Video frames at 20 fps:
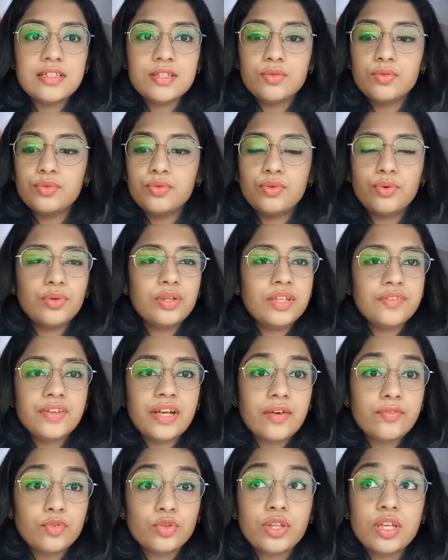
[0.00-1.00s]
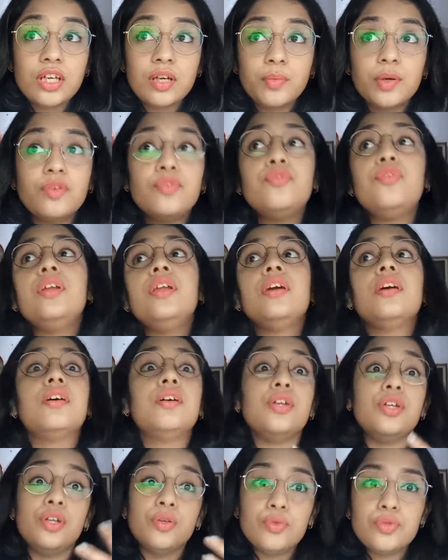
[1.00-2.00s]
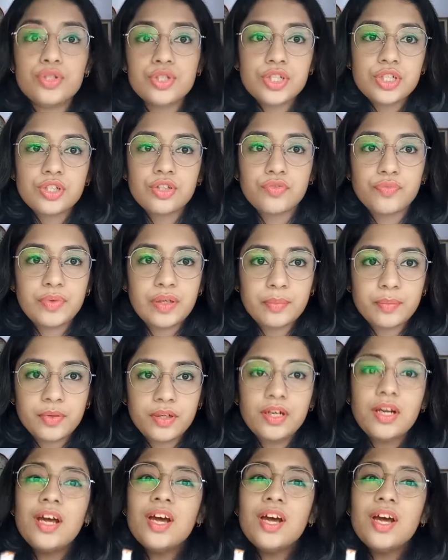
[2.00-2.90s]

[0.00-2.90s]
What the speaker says: You don't even have to think about filling a huge sheet of paper.